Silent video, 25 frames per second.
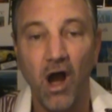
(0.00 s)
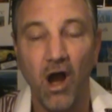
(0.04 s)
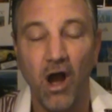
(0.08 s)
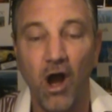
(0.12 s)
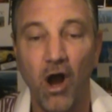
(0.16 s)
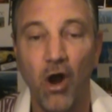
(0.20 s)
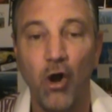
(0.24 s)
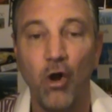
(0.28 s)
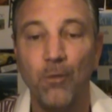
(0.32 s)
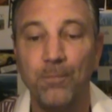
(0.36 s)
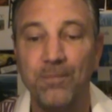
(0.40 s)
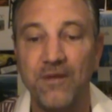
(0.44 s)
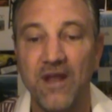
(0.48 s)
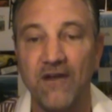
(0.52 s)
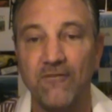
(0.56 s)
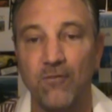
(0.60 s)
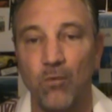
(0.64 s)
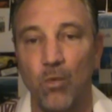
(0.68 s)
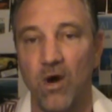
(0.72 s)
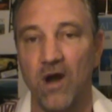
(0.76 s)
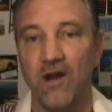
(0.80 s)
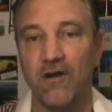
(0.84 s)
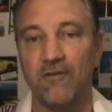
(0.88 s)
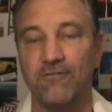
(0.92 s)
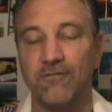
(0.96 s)
I hope you have a
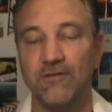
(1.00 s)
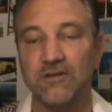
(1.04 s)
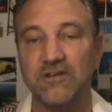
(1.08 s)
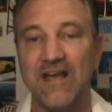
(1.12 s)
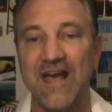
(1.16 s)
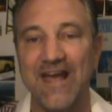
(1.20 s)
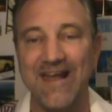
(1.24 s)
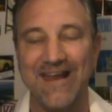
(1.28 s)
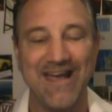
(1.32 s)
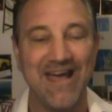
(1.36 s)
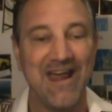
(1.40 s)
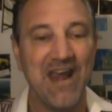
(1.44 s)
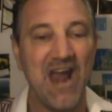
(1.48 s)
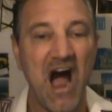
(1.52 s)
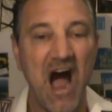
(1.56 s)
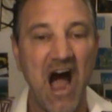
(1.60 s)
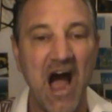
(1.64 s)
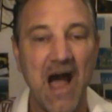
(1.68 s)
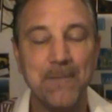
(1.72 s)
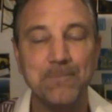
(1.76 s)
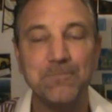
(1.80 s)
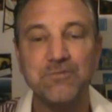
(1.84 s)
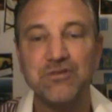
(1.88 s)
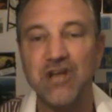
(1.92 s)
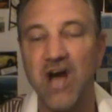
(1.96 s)
wonderful day. And
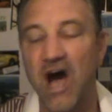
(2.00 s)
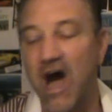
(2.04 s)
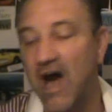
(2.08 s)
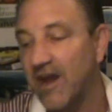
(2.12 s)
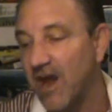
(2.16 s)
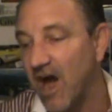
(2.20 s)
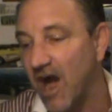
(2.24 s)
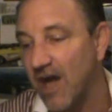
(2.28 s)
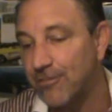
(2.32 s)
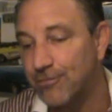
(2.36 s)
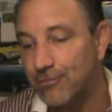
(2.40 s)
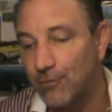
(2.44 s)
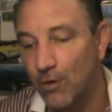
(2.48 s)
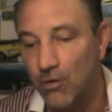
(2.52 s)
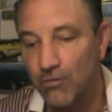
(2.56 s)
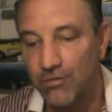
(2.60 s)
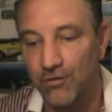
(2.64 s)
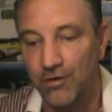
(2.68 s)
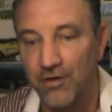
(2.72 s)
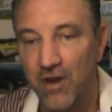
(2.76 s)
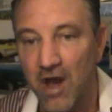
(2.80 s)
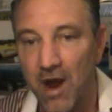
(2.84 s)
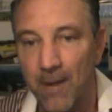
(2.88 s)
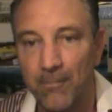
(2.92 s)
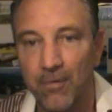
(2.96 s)
I'm done. I throw
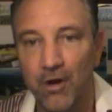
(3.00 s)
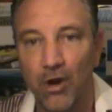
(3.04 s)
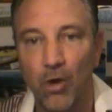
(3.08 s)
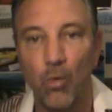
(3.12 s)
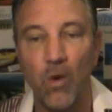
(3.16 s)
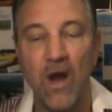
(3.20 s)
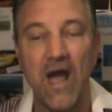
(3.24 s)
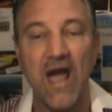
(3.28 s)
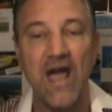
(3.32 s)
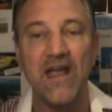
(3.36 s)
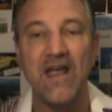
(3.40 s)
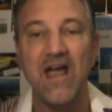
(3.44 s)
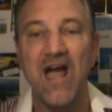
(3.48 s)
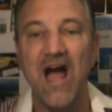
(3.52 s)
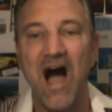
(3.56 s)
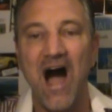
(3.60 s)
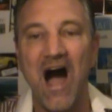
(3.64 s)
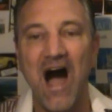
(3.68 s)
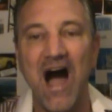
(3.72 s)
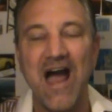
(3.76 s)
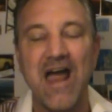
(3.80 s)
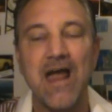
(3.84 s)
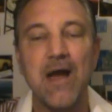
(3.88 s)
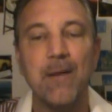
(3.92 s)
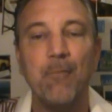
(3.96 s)
their number away.
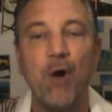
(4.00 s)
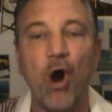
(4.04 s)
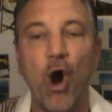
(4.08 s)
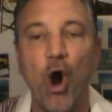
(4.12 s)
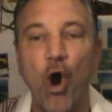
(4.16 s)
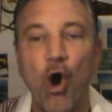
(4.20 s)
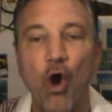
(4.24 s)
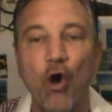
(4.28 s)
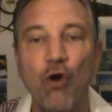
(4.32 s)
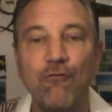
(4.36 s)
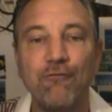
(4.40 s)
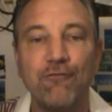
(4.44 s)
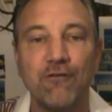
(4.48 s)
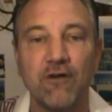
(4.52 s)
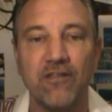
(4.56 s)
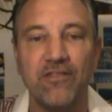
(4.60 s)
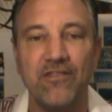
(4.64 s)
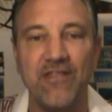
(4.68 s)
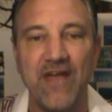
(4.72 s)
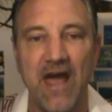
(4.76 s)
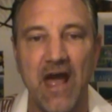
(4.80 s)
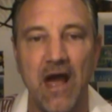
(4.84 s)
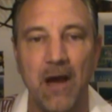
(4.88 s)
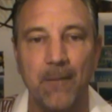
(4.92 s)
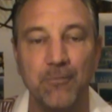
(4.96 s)
I am over
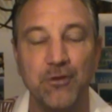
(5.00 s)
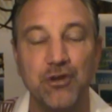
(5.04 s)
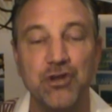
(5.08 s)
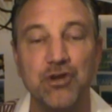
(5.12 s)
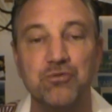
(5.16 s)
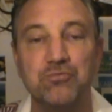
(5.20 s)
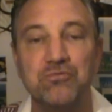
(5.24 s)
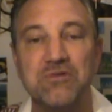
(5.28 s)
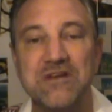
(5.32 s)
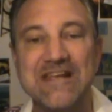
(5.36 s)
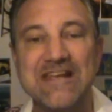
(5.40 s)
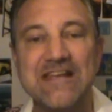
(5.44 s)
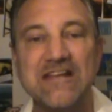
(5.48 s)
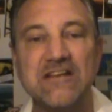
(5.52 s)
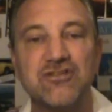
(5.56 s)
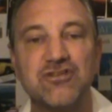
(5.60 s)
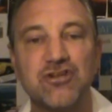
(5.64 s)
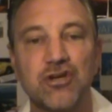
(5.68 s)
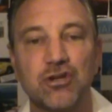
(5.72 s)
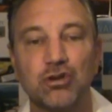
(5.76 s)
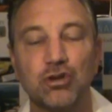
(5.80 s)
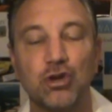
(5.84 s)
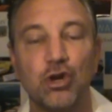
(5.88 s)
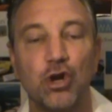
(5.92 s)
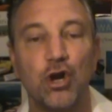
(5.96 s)
them. You need
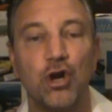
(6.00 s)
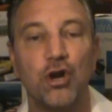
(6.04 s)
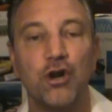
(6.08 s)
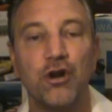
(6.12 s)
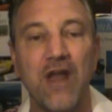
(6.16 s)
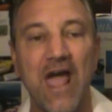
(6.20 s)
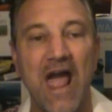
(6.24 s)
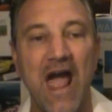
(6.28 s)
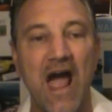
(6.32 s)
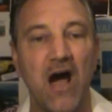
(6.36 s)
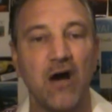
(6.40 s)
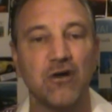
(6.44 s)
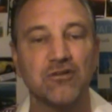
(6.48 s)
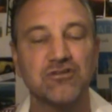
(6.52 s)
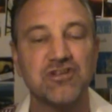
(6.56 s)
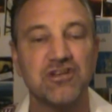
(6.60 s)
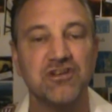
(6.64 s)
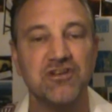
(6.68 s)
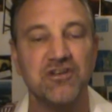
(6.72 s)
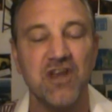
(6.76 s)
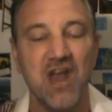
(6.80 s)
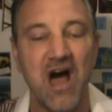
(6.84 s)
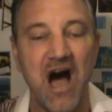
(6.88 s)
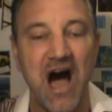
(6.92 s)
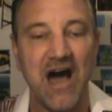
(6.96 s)
to learn how to
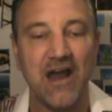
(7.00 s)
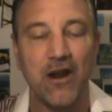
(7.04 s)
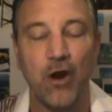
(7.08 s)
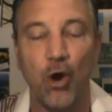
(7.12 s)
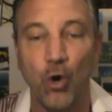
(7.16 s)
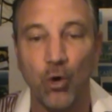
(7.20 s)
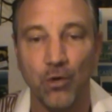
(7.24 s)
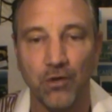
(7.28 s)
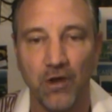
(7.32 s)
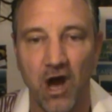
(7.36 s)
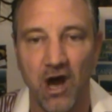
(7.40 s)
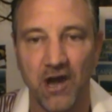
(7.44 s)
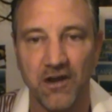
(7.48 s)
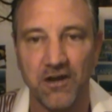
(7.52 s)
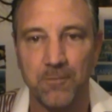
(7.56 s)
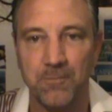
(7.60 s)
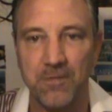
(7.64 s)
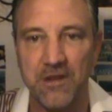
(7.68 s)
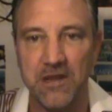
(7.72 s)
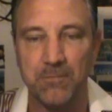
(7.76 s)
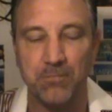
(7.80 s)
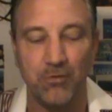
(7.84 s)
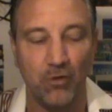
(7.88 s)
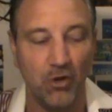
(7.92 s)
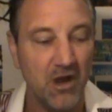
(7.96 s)
not hold on to
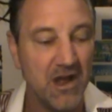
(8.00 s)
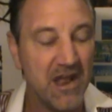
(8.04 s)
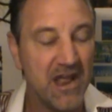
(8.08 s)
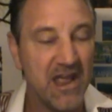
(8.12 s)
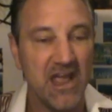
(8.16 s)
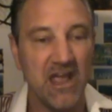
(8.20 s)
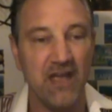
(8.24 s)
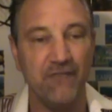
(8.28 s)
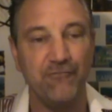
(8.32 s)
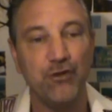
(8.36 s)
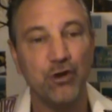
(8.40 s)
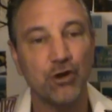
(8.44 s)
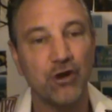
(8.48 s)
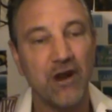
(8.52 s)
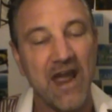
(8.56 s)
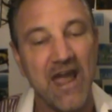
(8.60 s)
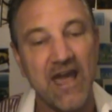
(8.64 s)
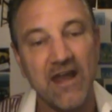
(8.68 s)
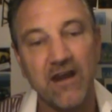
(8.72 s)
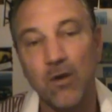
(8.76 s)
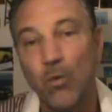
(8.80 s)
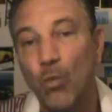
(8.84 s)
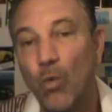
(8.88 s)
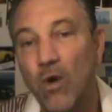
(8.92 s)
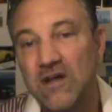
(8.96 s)
people. If you're
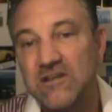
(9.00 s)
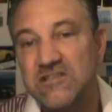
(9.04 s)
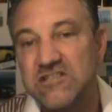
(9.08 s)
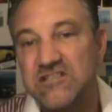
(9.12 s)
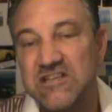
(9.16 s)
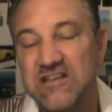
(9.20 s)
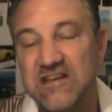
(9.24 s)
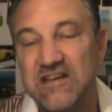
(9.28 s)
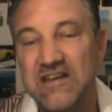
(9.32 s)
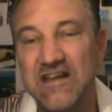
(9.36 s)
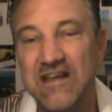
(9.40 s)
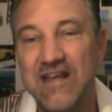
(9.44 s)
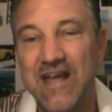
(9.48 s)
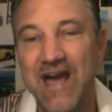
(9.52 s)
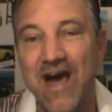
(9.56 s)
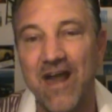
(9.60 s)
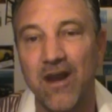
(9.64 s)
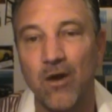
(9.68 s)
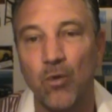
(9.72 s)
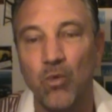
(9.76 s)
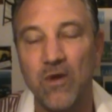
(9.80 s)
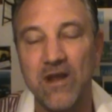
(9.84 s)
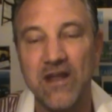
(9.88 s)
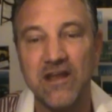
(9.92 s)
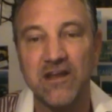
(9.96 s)
handing one CD out
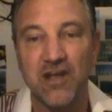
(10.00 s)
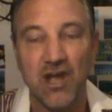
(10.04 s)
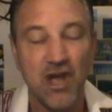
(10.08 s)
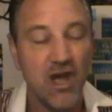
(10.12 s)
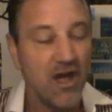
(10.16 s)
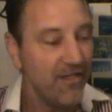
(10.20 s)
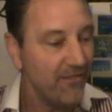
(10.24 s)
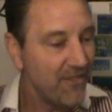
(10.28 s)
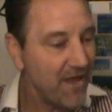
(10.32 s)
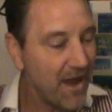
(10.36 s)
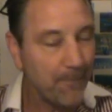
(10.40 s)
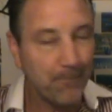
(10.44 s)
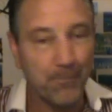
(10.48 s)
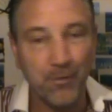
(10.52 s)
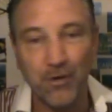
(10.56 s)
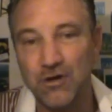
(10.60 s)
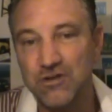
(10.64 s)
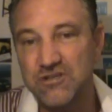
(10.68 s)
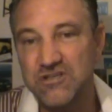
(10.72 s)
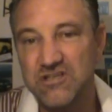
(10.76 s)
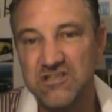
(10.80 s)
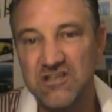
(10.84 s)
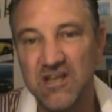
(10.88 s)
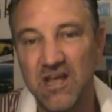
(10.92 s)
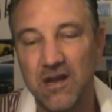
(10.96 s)
a week, that
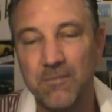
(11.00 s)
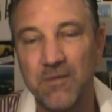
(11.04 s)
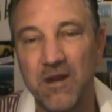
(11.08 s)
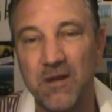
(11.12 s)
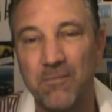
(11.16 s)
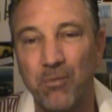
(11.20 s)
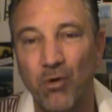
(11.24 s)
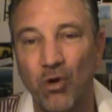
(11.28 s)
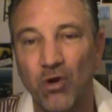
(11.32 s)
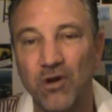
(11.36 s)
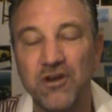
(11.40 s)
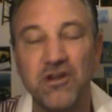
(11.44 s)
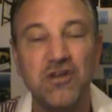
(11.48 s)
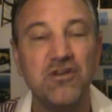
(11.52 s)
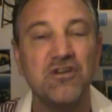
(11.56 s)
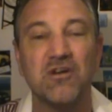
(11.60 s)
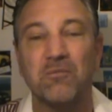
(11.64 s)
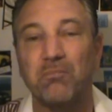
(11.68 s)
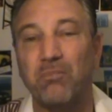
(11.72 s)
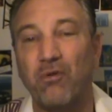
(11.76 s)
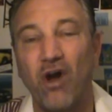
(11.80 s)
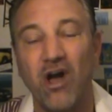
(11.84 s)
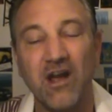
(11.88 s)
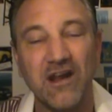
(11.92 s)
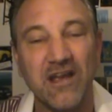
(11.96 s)
person's going to be important to you. You're
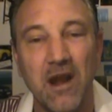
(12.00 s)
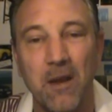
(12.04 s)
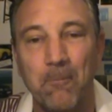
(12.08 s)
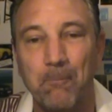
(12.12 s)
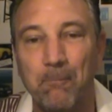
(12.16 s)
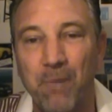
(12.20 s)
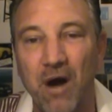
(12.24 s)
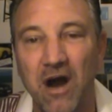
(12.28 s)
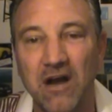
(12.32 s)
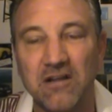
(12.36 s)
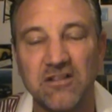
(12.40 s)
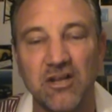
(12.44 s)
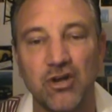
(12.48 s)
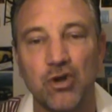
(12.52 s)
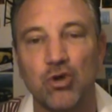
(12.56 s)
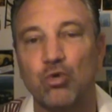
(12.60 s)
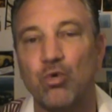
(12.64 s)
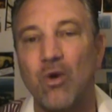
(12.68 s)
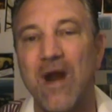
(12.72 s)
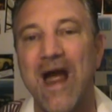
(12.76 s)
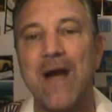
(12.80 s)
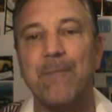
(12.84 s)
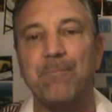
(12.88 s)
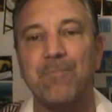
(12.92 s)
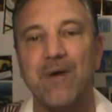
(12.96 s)
probably going to bug the
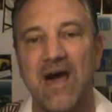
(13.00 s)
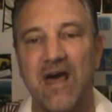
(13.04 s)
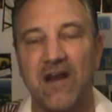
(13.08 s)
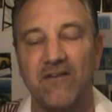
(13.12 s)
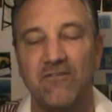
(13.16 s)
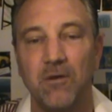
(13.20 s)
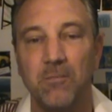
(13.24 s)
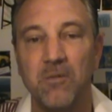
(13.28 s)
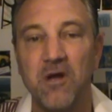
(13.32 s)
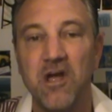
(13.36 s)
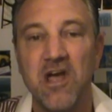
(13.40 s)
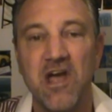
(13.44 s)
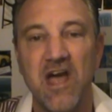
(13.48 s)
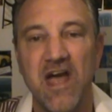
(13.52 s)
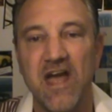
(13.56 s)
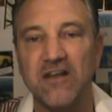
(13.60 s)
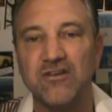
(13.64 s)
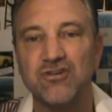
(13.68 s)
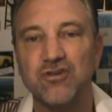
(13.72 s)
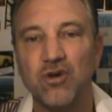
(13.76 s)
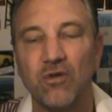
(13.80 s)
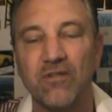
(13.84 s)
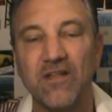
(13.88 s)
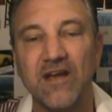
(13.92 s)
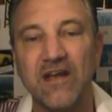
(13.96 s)
crap out of them
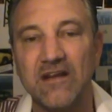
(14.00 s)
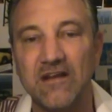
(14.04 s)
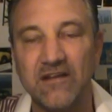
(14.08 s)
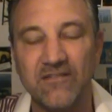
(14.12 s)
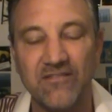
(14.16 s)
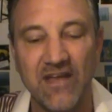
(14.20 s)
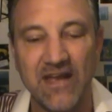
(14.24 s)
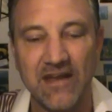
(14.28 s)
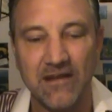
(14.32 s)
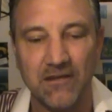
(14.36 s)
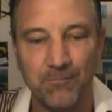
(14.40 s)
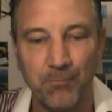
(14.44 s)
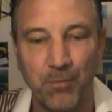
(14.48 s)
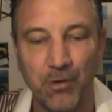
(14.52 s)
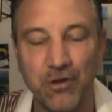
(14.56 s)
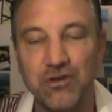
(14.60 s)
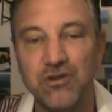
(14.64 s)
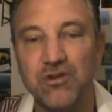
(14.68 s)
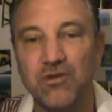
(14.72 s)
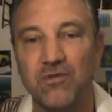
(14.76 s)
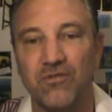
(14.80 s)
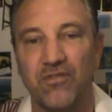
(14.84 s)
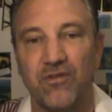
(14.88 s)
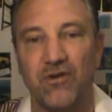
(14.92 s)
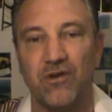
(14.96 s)
until they put
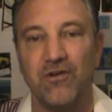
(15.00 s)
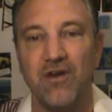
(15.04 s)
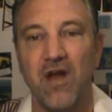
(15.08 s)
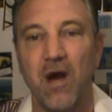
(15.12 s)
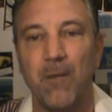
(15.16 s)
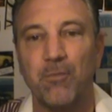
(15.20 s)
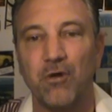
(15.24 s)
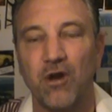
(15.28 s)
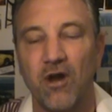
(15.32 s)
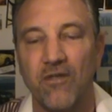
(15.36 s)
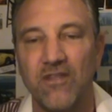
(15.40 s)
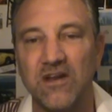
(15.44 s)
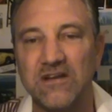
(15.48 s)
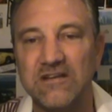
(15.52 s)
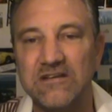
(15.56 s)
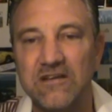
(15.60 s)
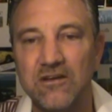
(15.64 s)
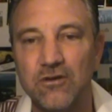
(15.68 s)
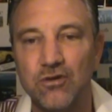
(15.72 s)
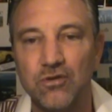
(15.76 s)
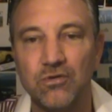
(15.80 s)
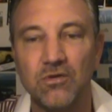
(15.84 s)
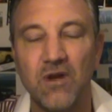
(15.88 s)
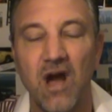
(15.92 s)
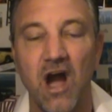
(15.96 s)
their number on the
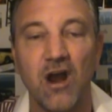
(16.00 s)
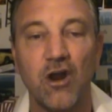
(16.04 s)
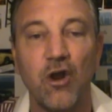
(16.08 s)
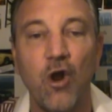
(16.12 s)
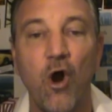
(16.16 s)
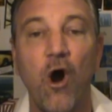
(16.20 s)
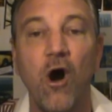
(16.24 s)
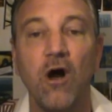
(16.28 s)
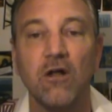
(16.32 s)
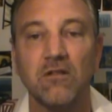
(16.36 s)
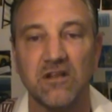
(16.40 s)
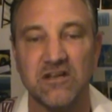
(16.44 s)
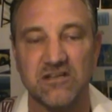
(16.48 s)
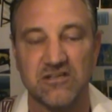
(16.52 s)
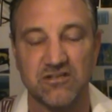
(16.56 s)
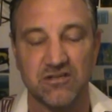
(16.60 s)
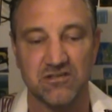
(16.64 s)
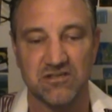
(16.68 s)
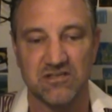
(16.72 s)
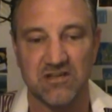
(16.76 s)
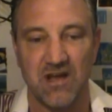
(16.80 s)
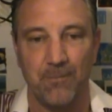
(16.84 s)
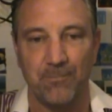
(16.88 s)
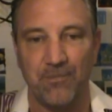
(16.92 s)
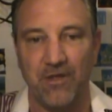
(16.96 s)
do not call list or
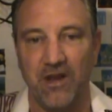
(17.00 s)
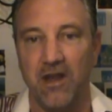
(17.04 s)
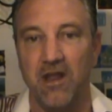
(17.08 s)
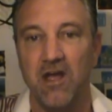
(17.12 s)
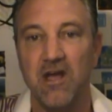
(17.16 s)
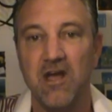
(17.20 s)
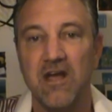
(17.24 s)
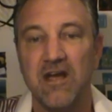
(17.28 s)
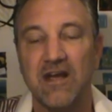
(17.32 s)
something.